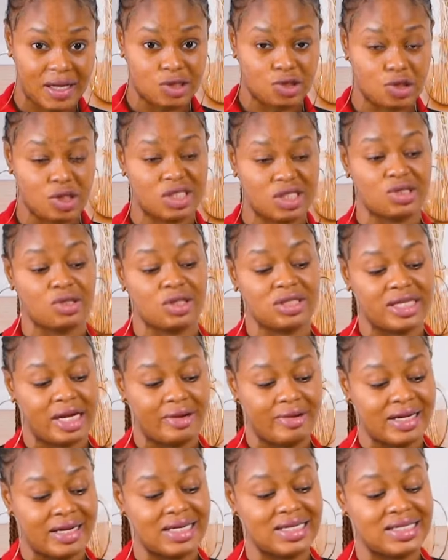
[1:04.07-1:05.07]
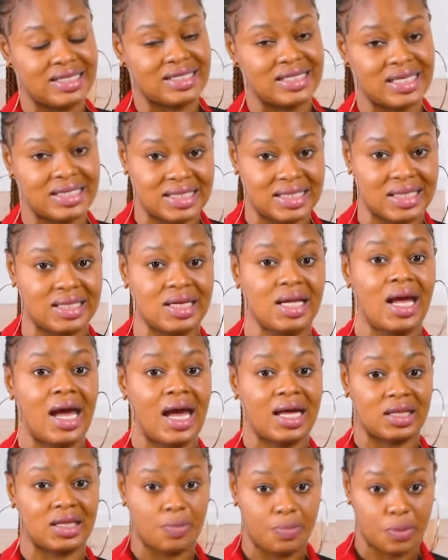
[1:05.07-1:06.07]
so it's not directly sitting
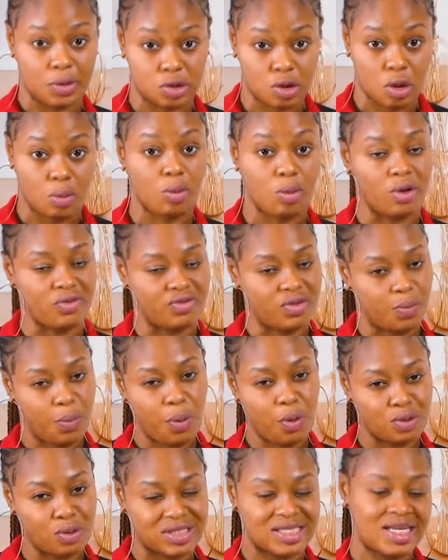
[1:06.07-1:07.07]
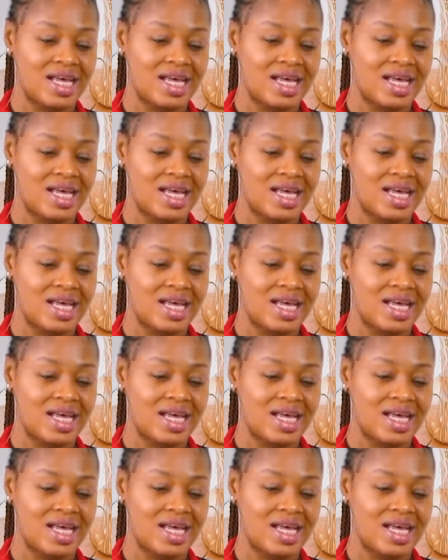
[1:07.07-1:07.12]
at the bottom of the pot.